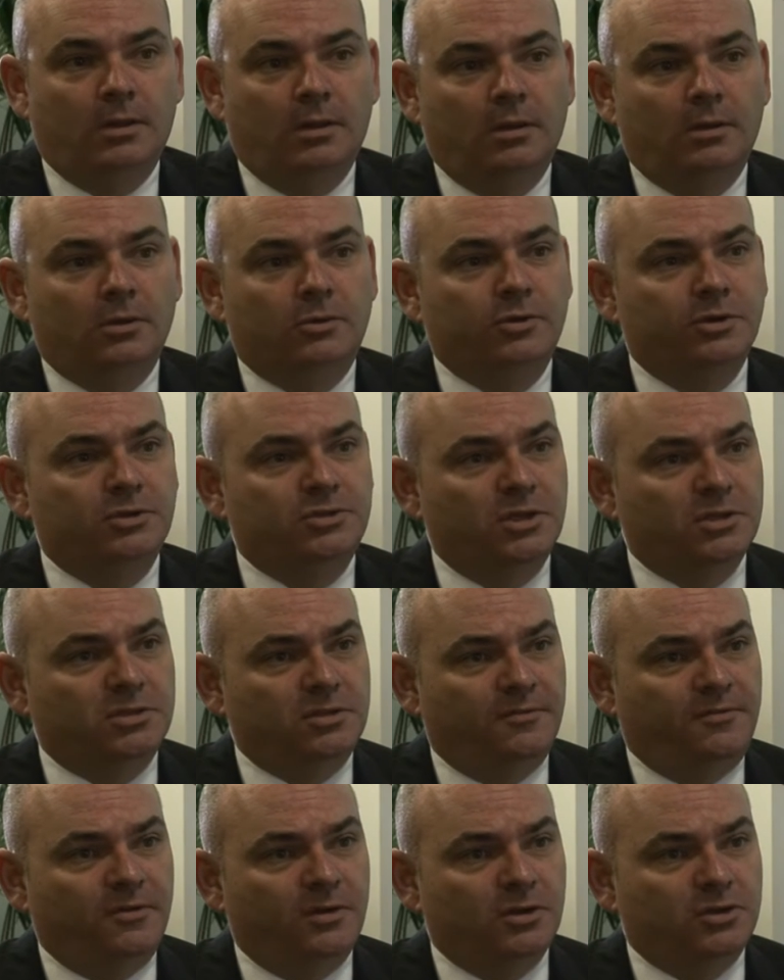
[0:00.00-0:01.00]
Chris, just to
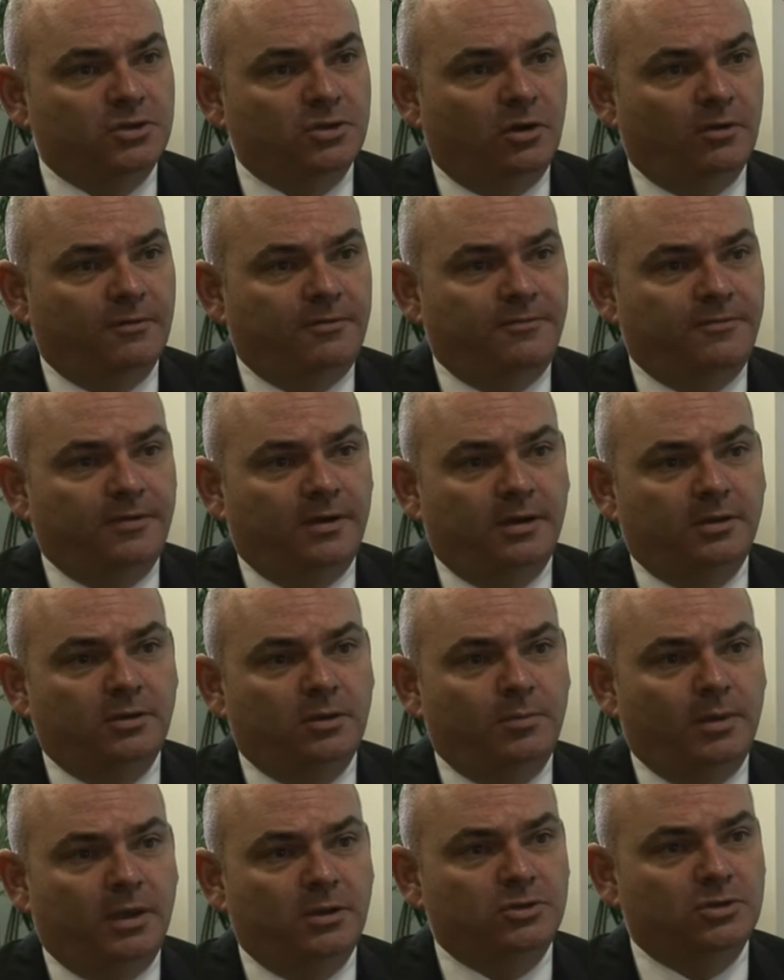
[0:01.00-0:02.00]
finish off, you
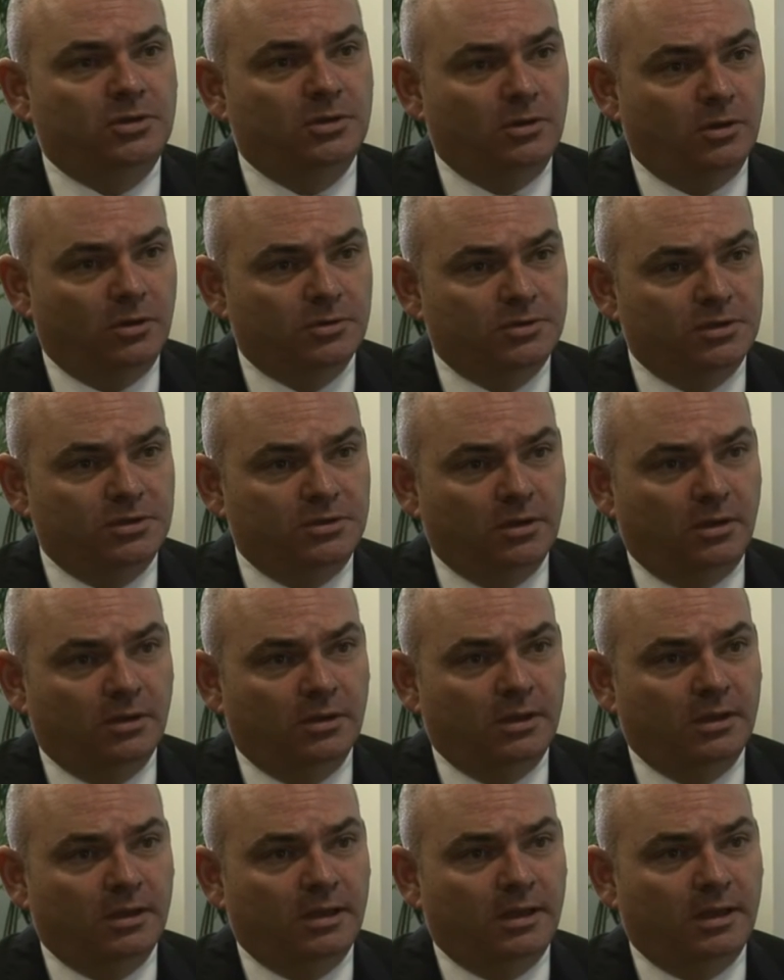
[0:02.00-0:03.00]
mentioned the Aussie
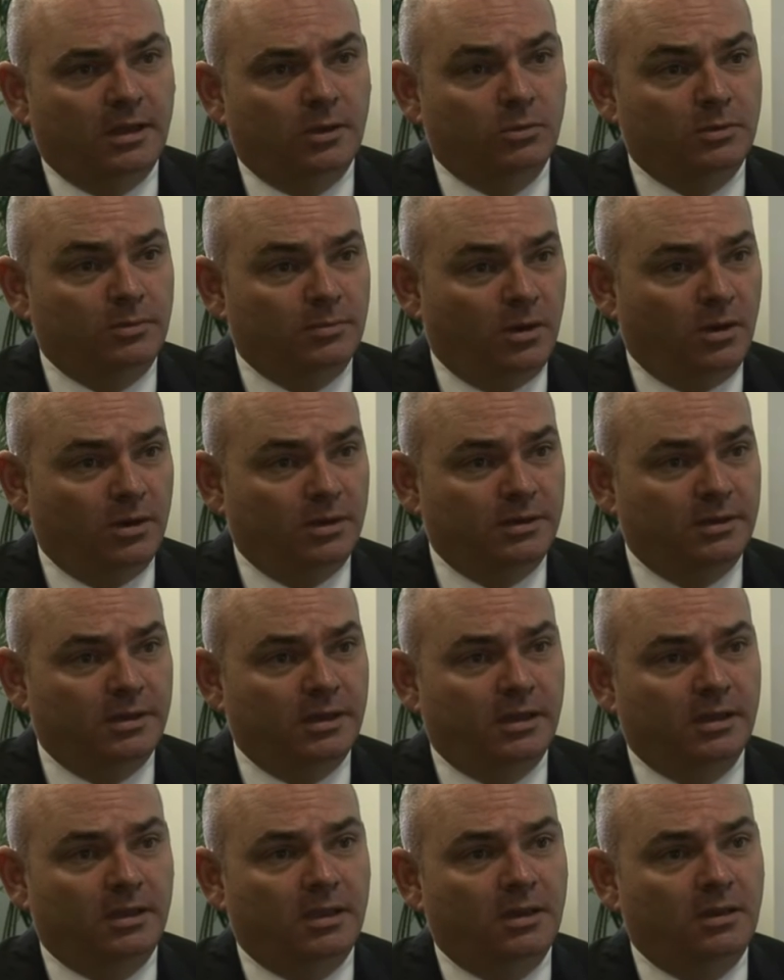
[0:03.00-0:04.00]
dollar. I wouldn't mind
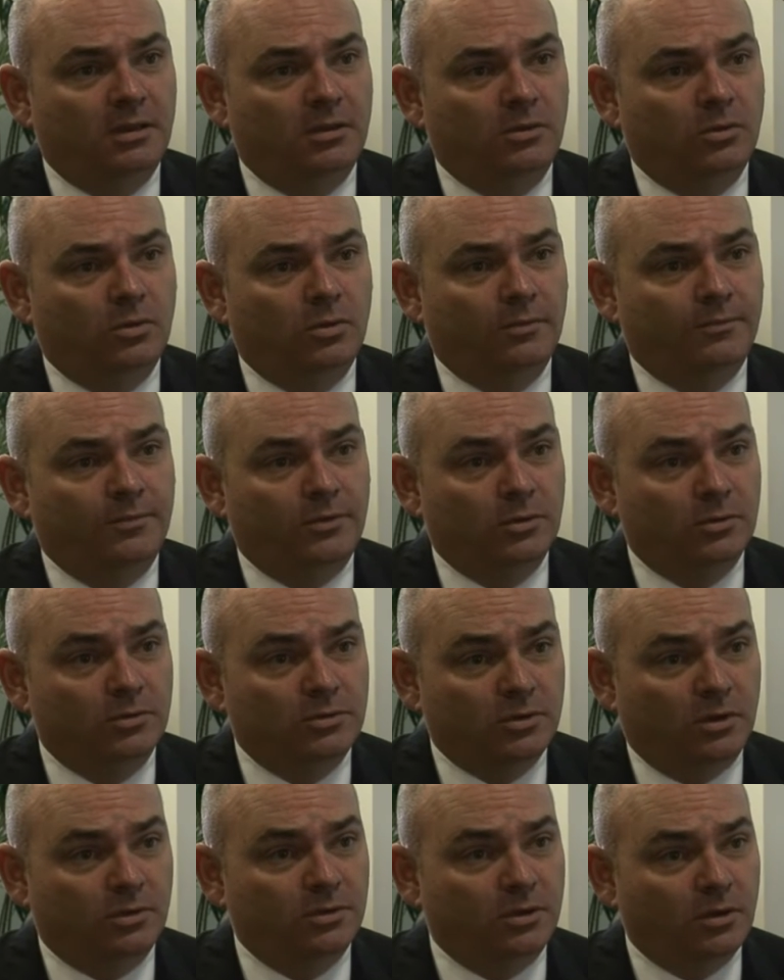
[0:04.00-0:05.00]
getting your views
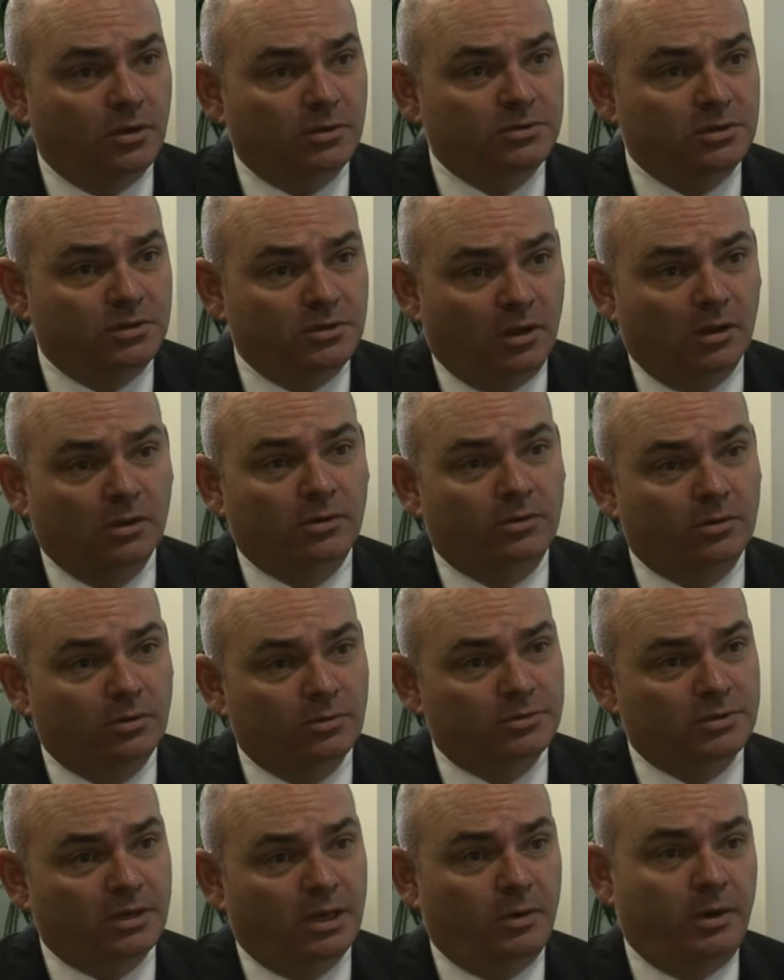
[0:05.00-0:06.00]
on the Aussie dollar and
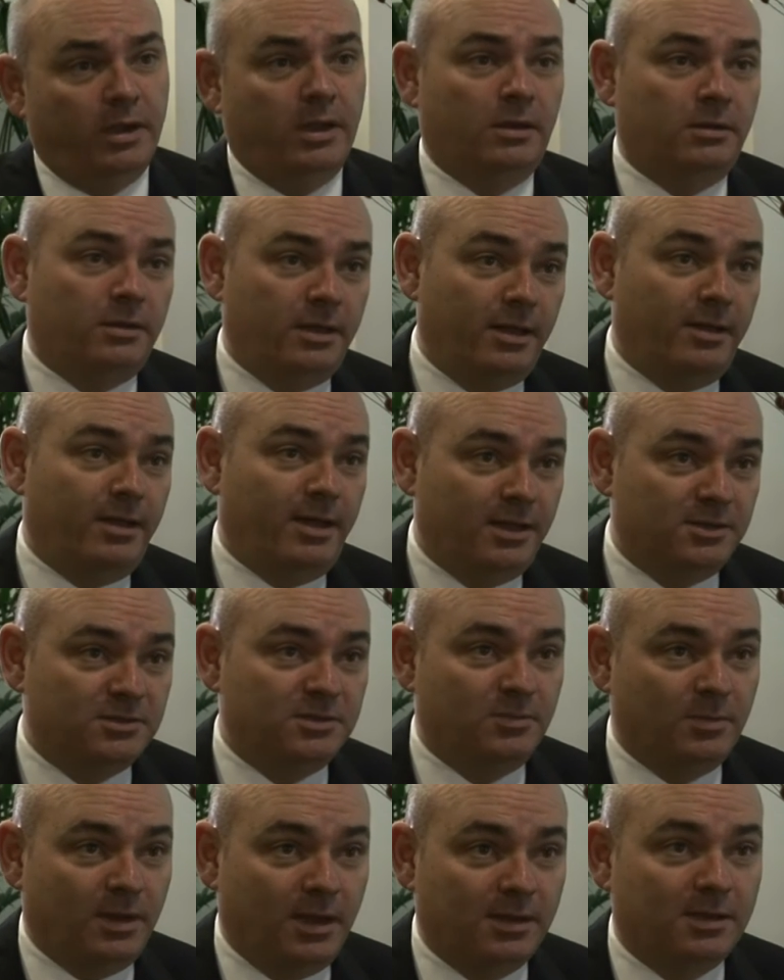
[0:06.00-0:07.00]
also our
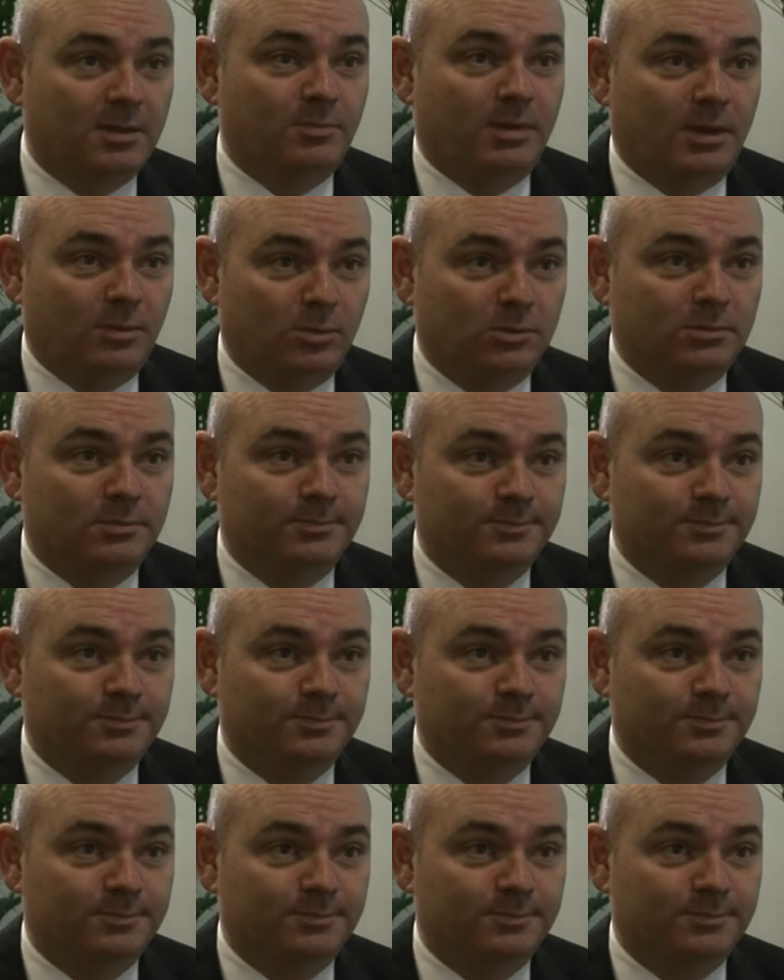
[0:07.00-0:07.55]
housing market bubble.